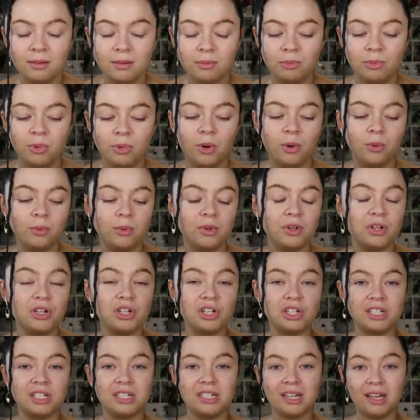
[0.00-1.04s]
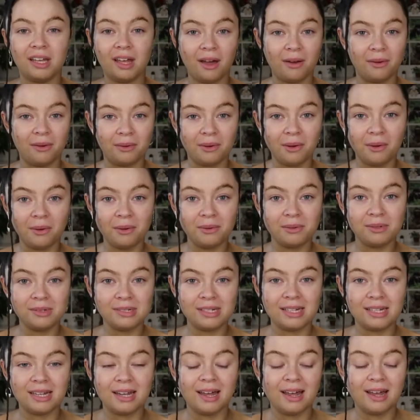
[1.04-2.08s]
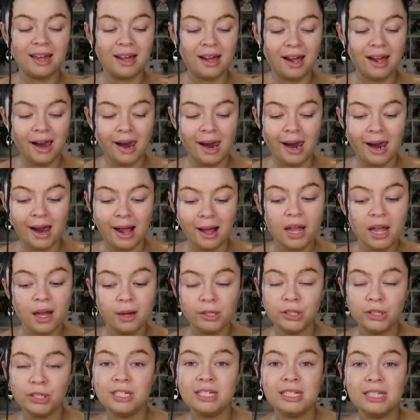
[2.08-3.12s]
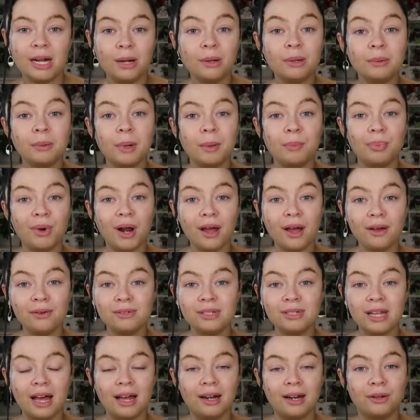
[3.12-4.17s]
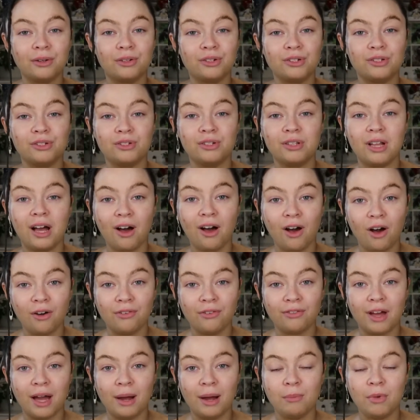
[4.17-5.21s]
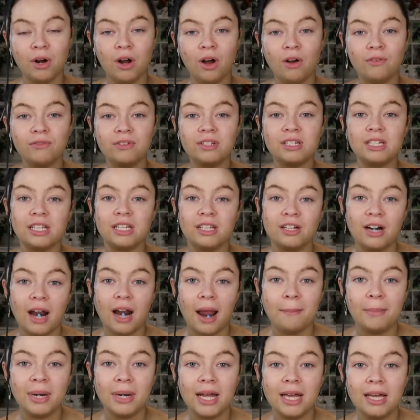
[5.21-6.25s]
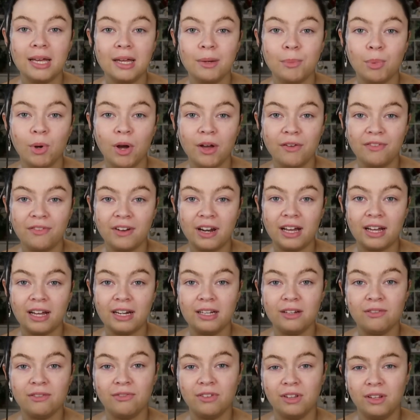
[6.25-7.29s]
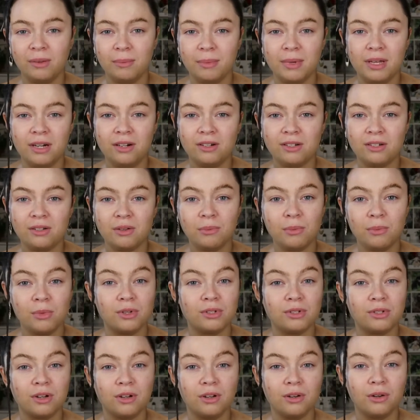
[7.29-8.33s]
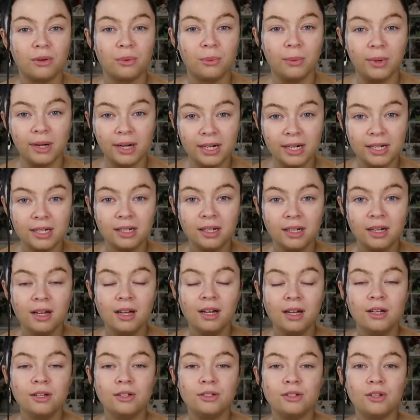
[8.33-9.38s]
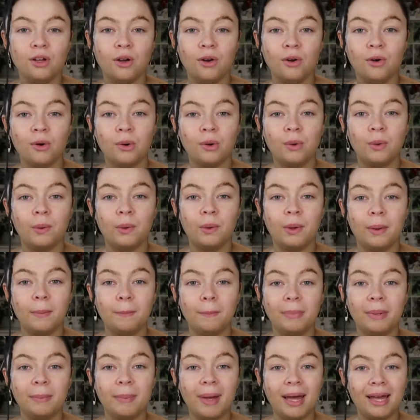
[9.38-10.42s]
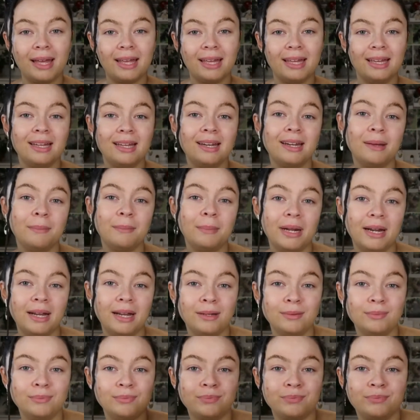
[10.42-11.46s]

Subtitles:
but we'll just see how it goes. And I'm going to start with my brows, and I'm going to do that off camera. Obviously they're laminated, but I feel like I need to fill them in or something, or it's going to look weird. So be back in a minute.